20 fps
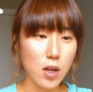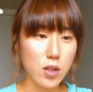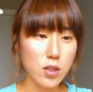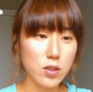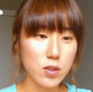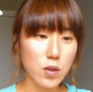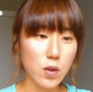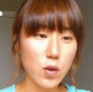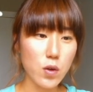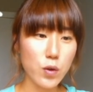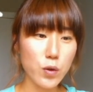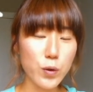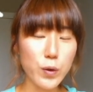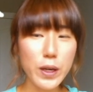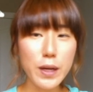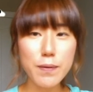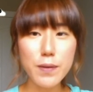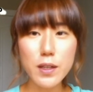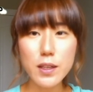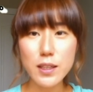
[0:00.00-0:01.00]
So
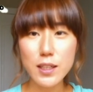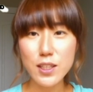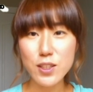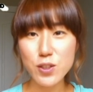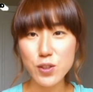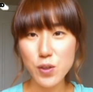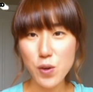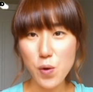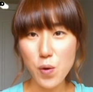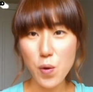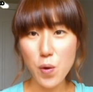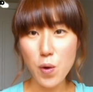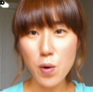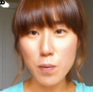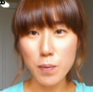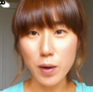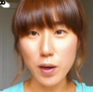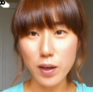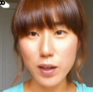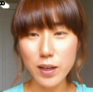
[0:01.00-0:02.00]
whoever did your
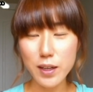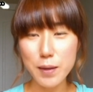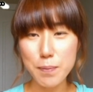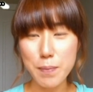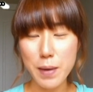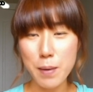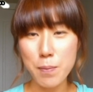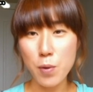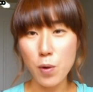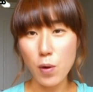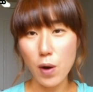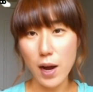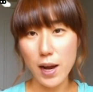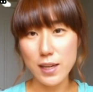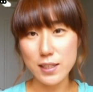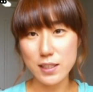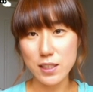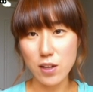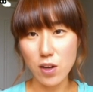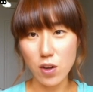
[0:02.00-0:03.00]
homework
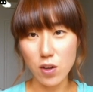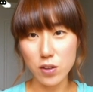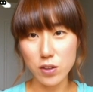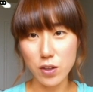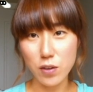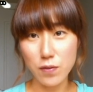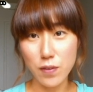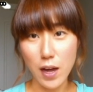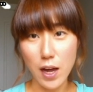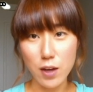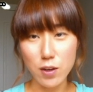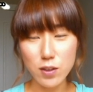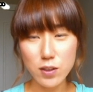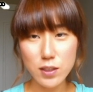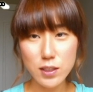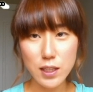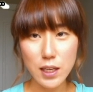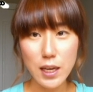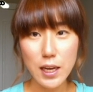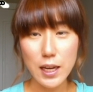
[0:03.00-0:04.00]
memorizing all the
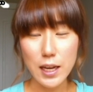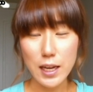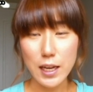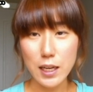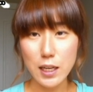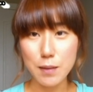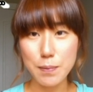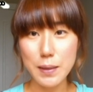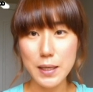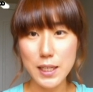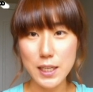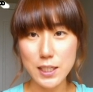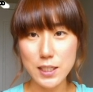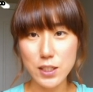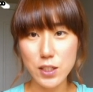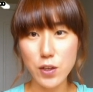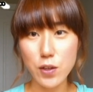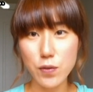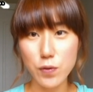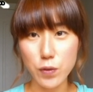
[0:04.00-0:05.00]
vowels, it'll be
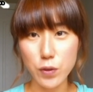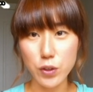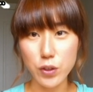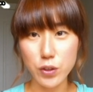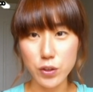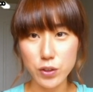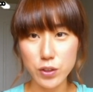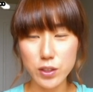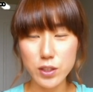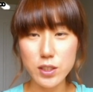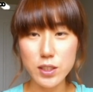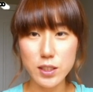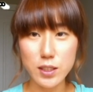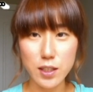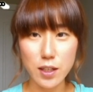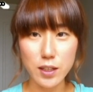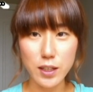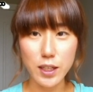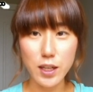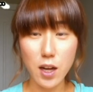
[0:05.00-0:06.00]
easier for you to
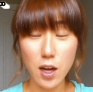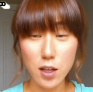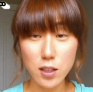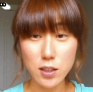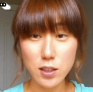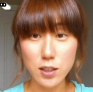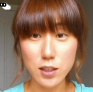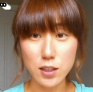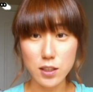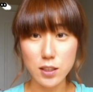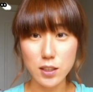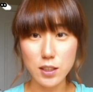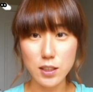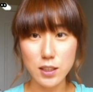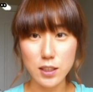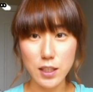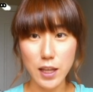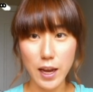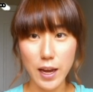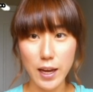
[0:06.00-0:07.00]
study consonants
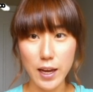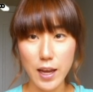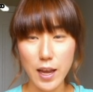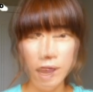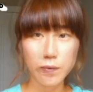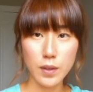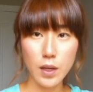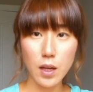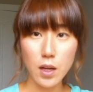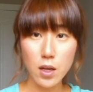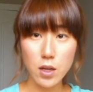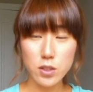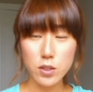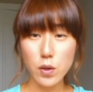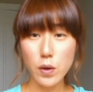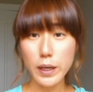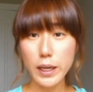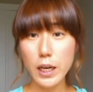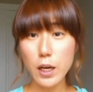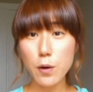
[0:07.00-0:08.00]
today.
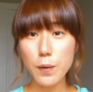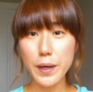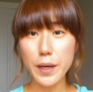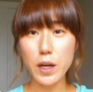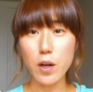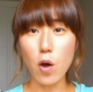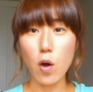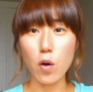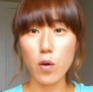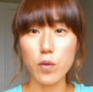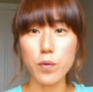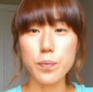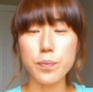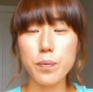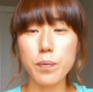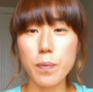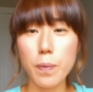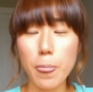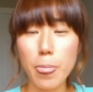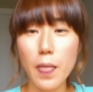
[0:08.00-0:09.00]
So here we go.
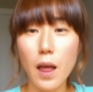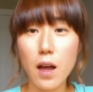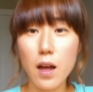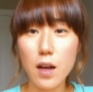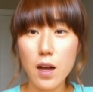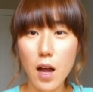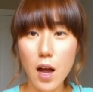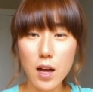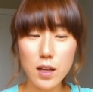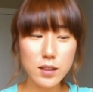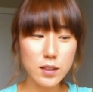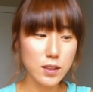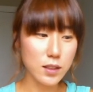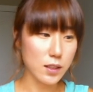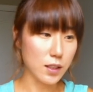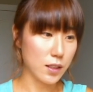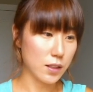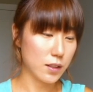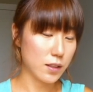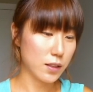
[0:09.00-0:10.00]

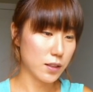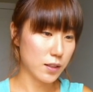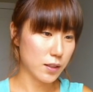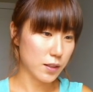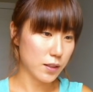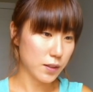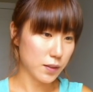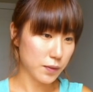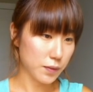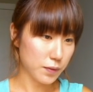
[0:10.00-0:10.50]
Consonants.